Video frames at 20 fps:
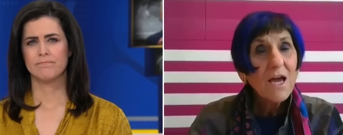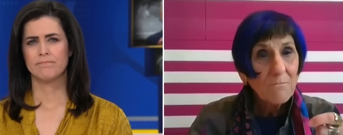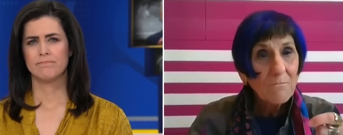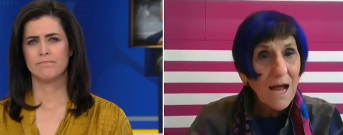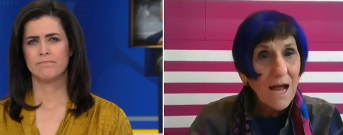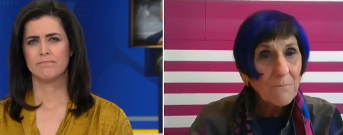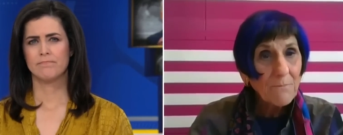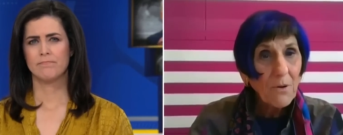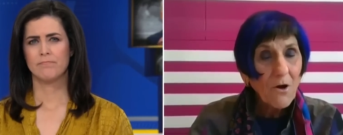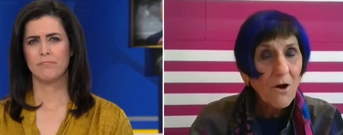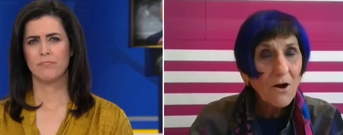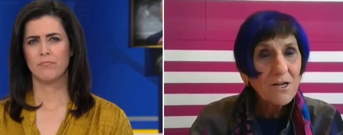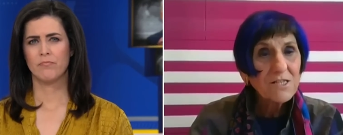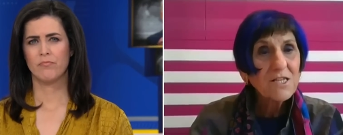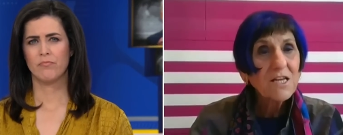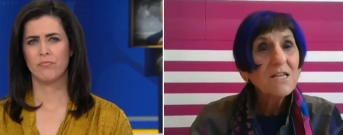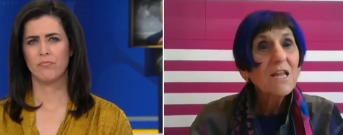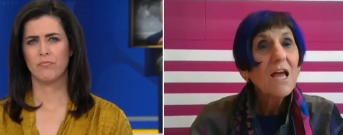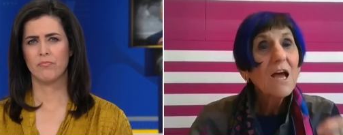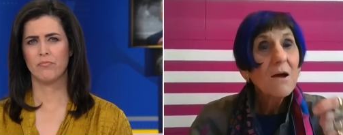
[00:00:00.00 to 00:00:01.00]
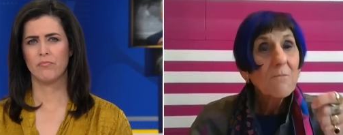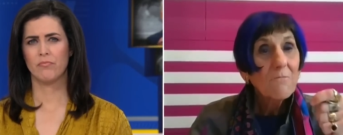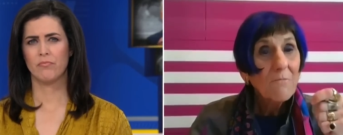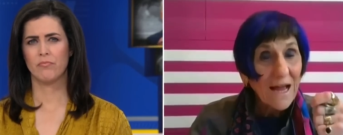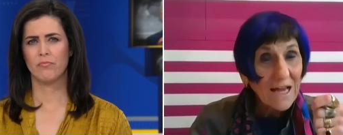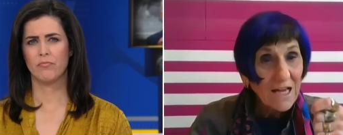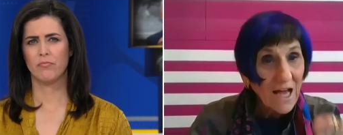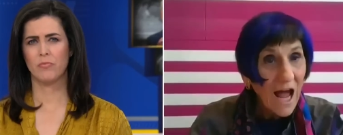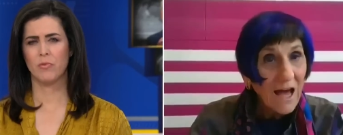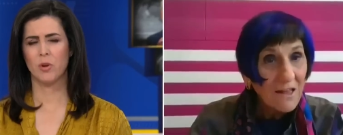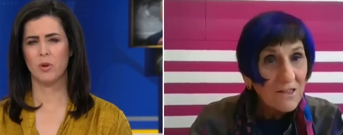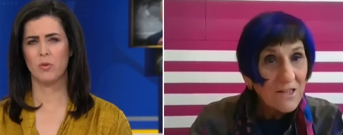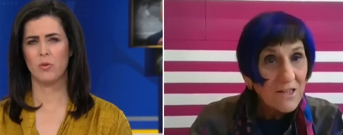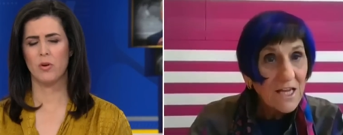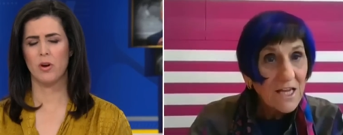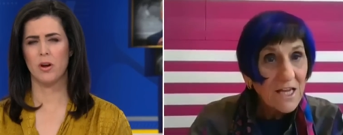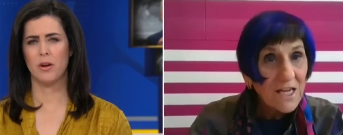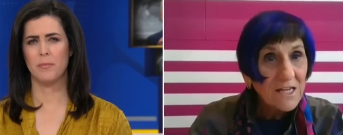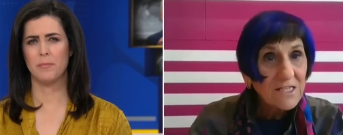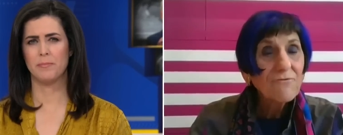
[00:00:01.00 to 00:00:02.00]
Speaker 1: bipartisan. My
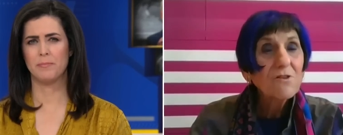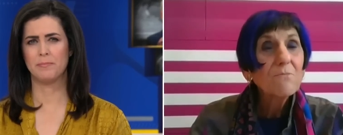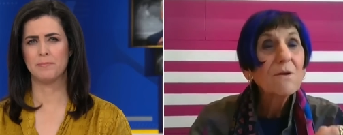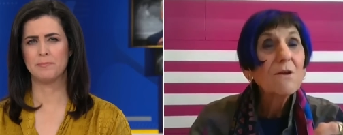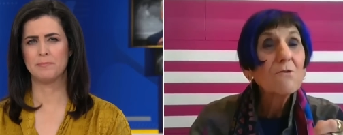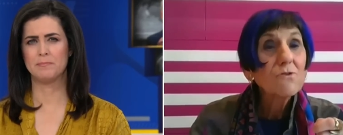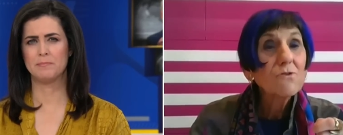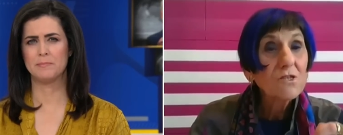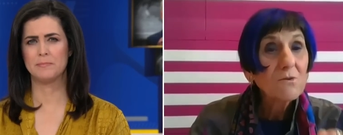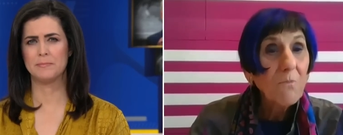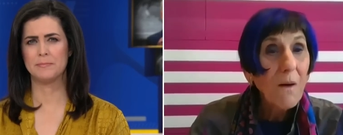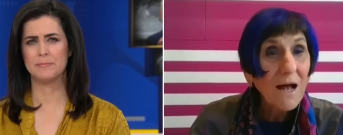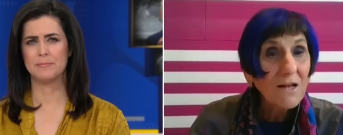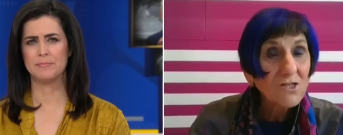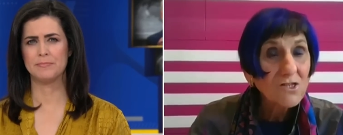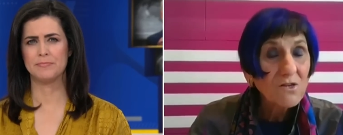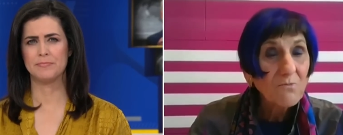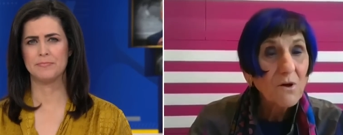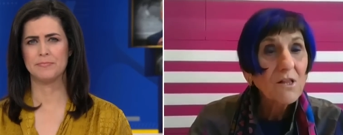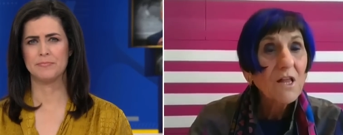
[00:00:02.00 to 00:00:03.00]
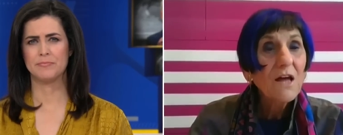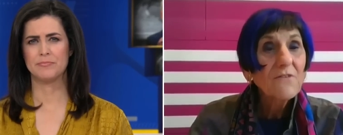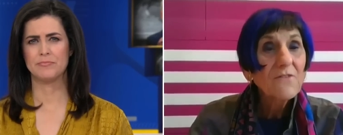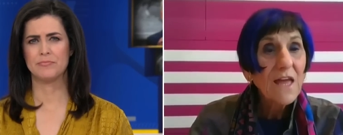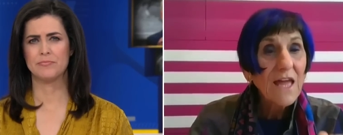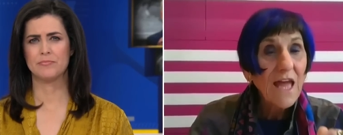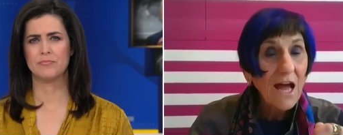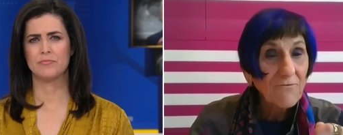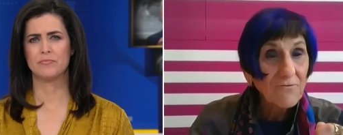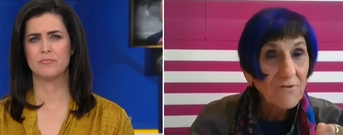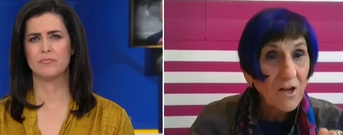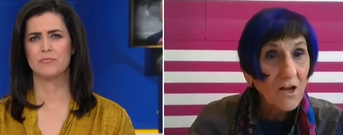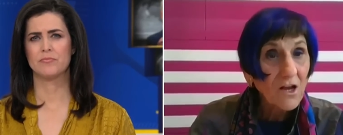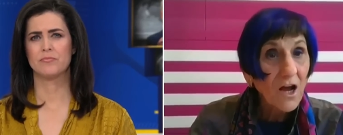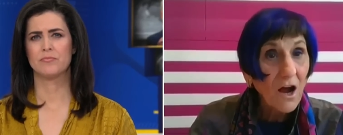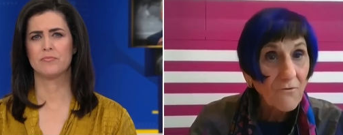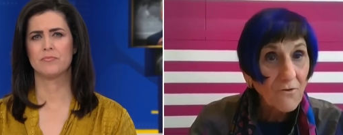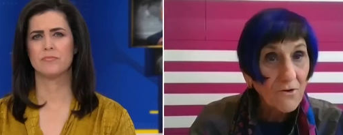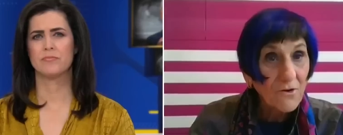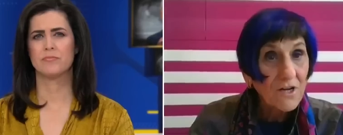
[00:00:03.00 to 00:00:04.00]
colleagues have to be responsible. They have to
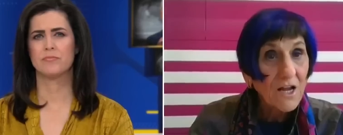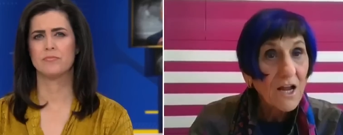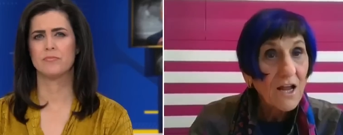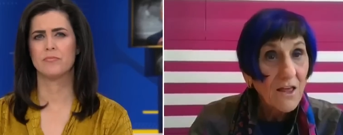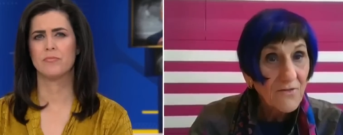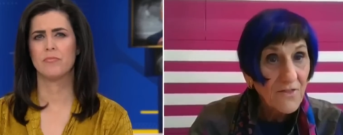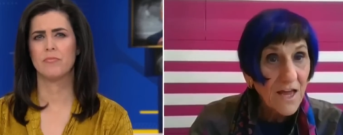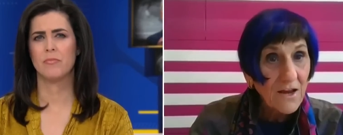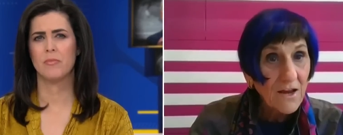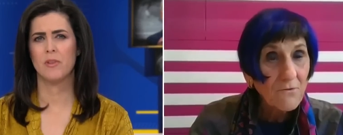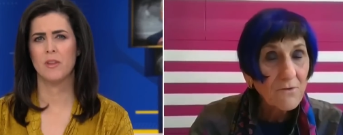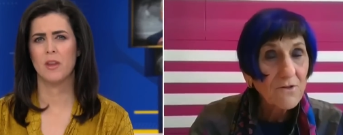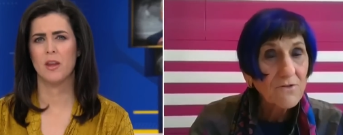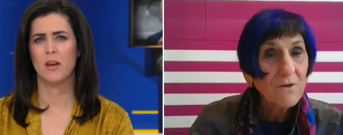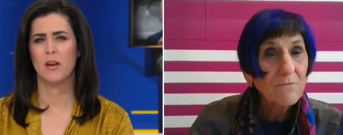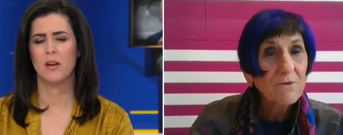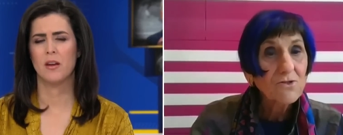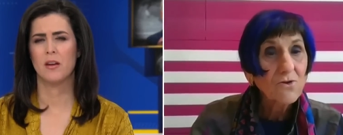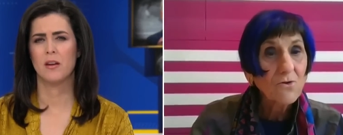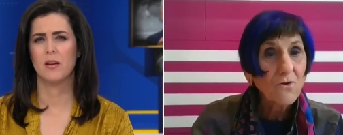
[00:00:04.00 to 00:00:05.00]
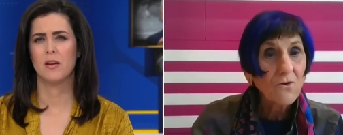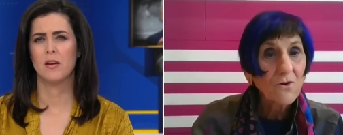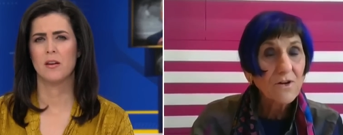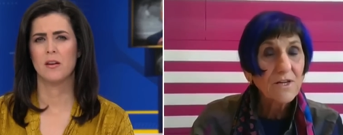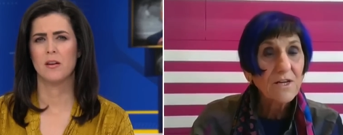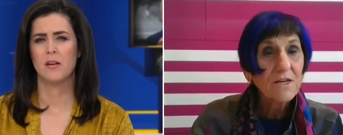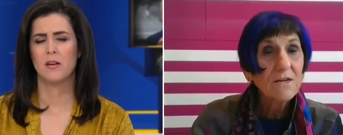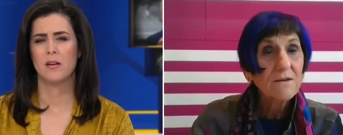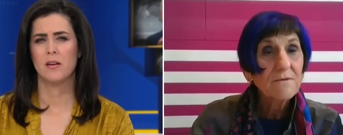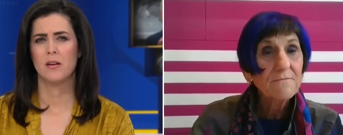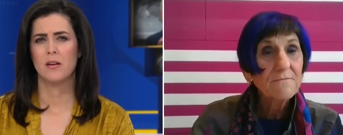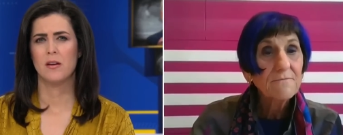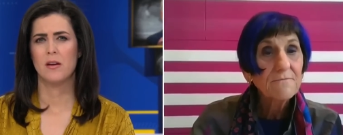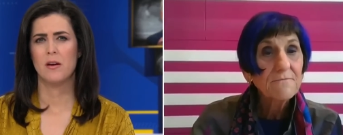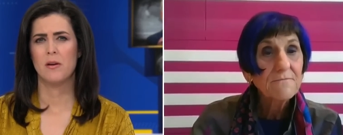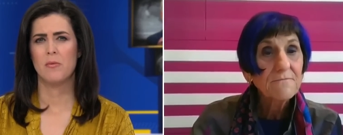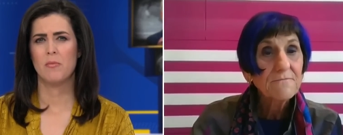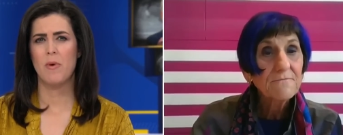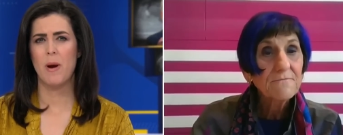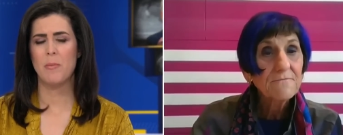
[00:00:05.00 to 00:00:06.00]
govern. They are in the majority.
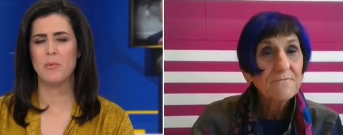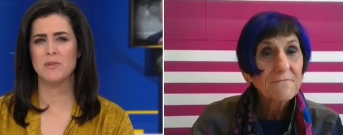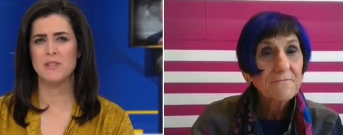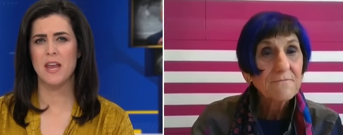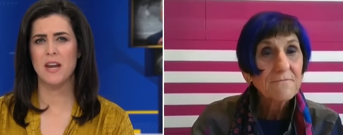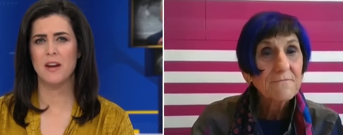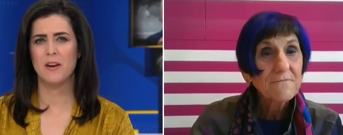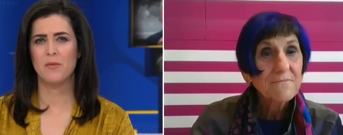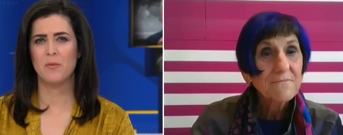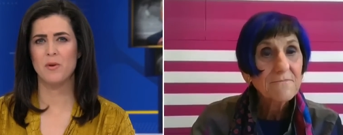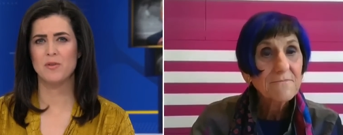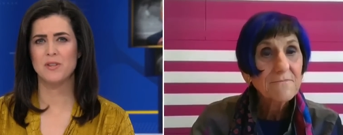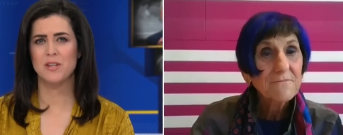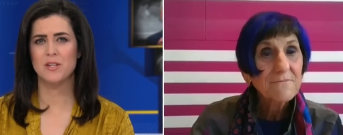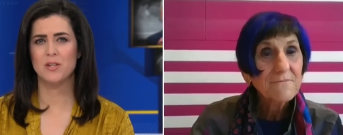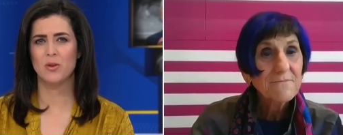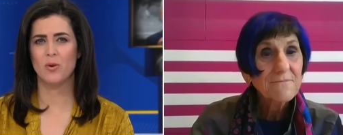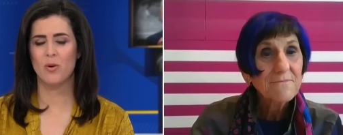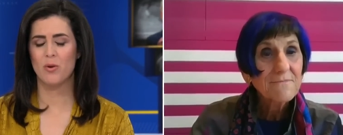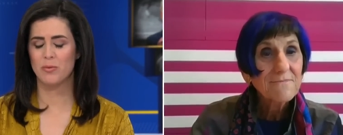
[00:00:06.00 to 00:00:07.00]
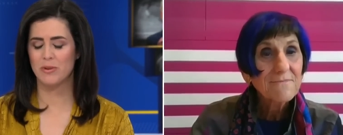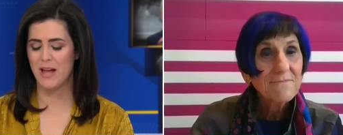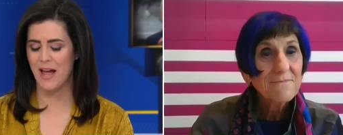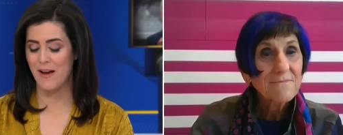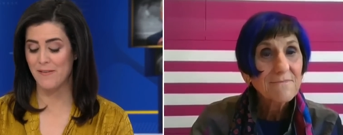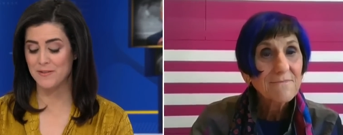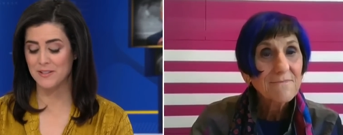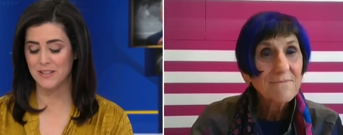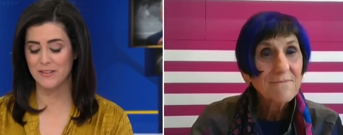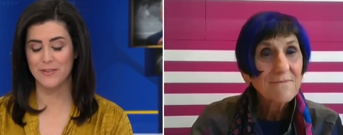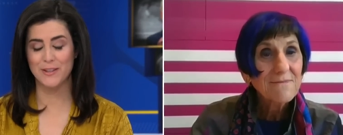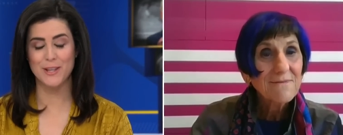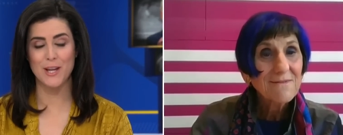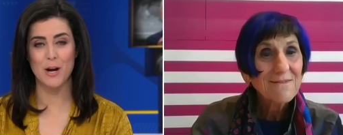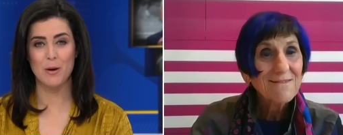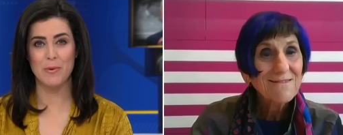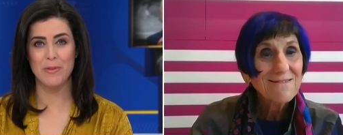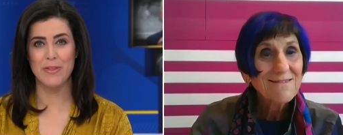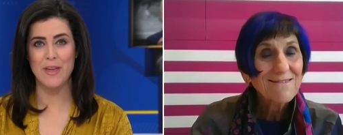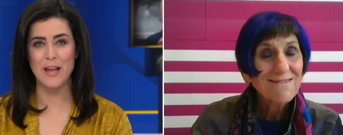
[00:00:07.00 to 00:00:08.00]
Speaker 2: Representative Rosa DeLauro will have to leave it there,
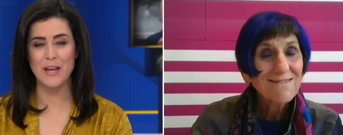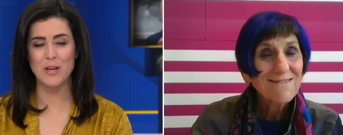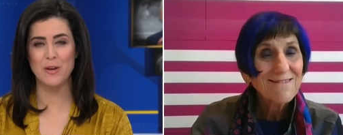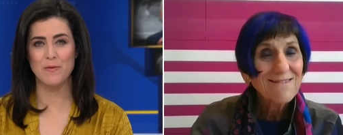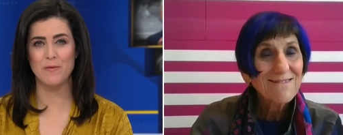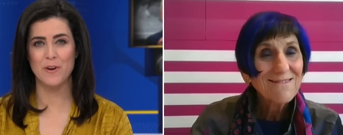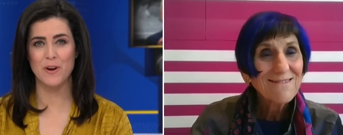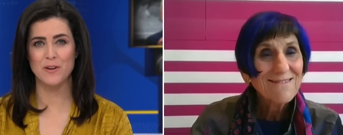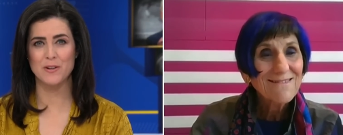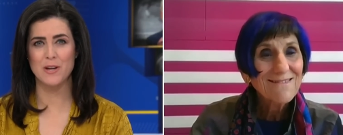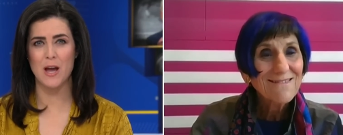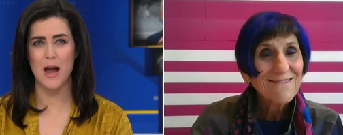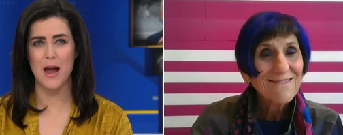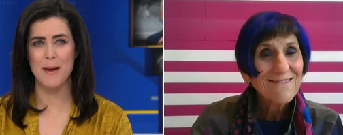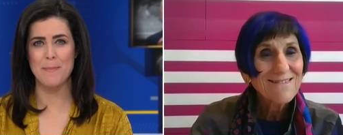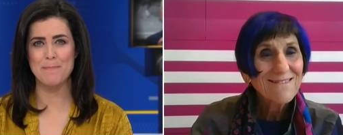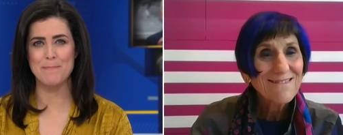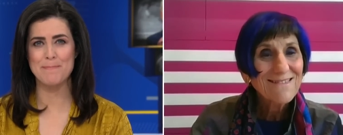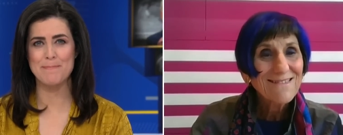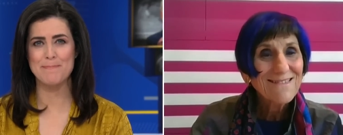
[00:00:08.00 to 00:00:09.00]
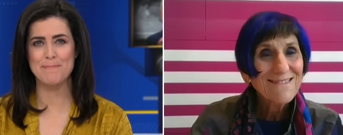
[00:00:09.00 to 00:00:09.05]
but thank you for your time.